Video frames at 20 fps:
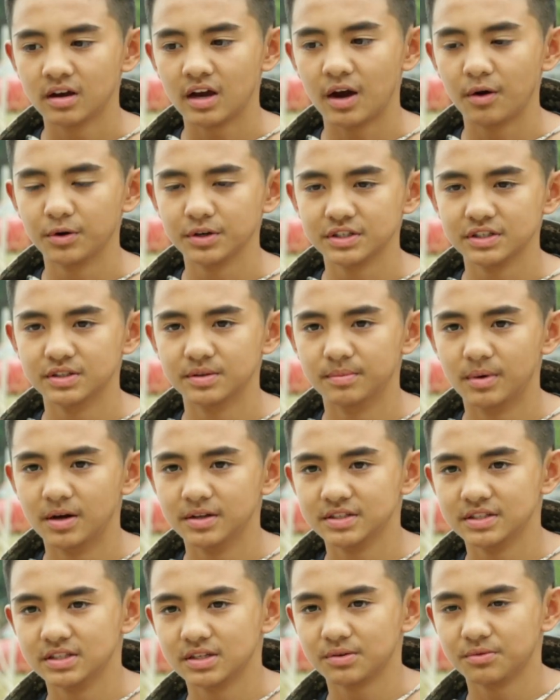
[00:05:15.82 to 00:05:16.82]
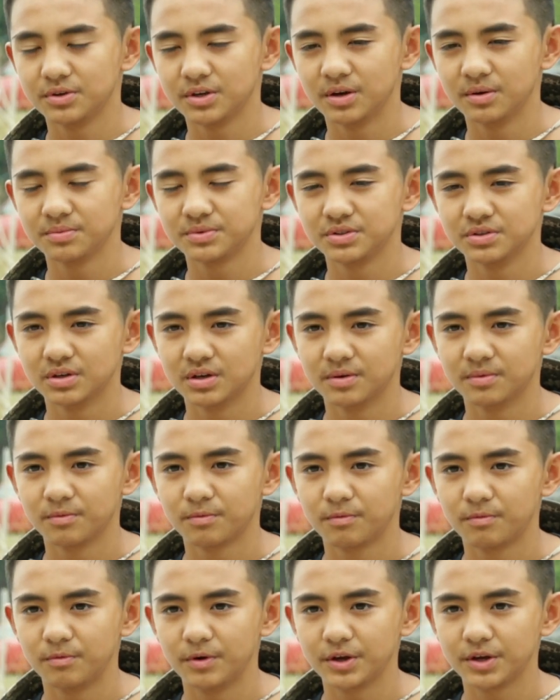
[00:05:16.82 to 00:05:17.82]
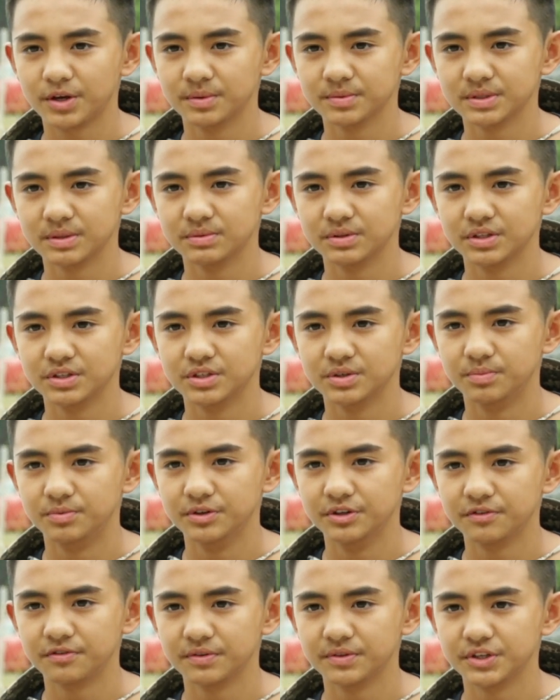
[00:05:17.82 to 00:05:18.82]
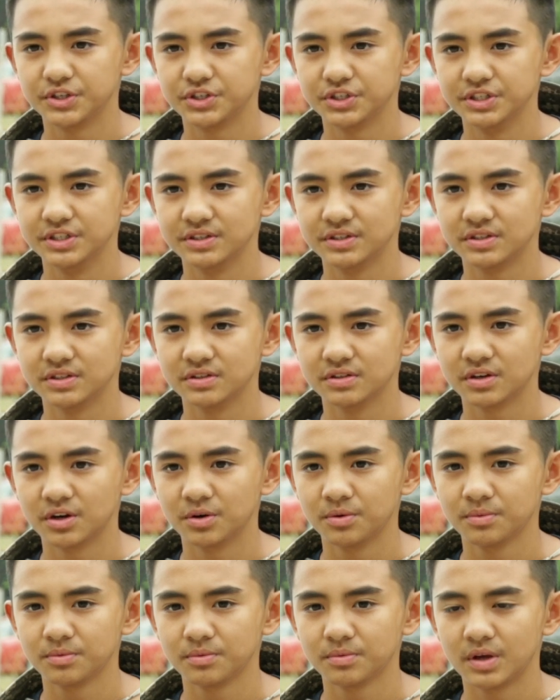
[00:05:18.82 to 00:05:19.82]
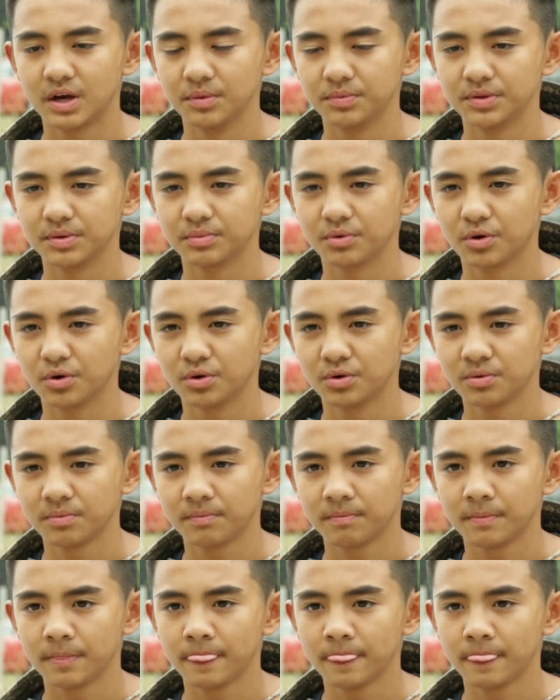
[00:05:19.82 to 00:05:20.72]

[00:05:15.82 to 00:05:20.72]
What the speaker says: I worked in the mountains and we helped to rake up some of the debris from the trees to help them grow.